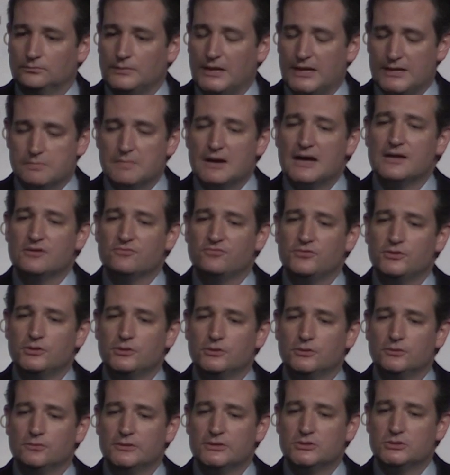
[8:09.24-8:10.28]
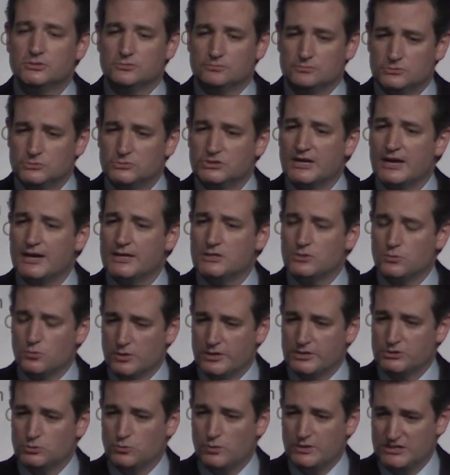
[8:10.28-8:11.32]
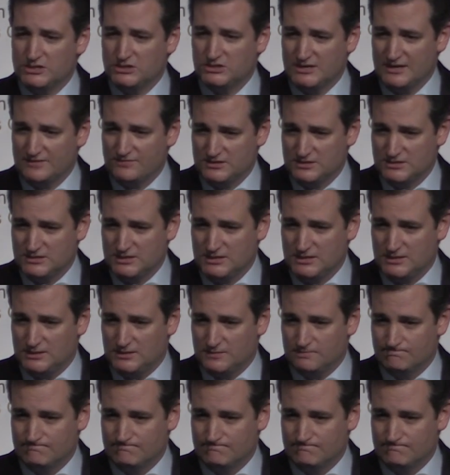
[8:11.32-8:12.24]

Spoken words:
In my view, in January 2017,